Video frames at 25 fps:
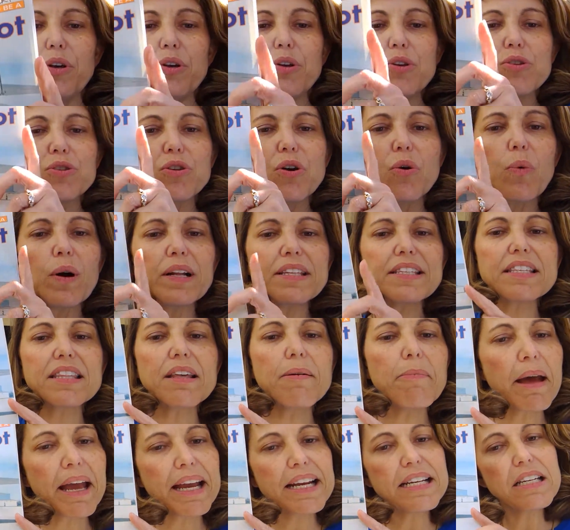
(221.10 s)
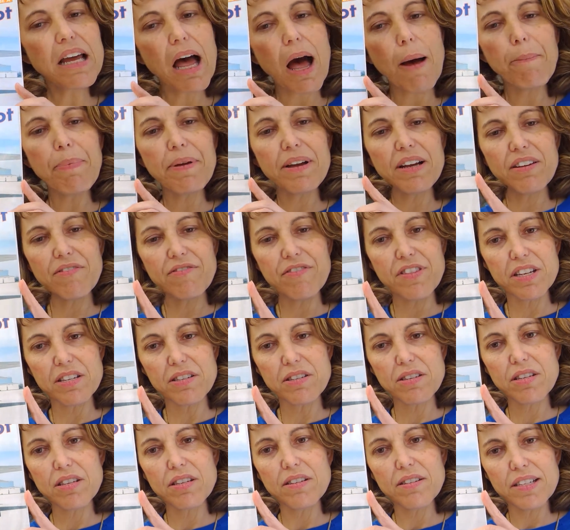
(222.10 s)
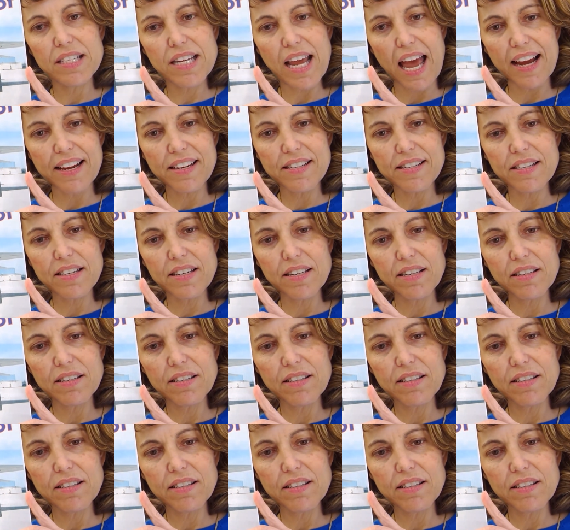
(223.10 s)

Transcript: So what's the main topic of this text?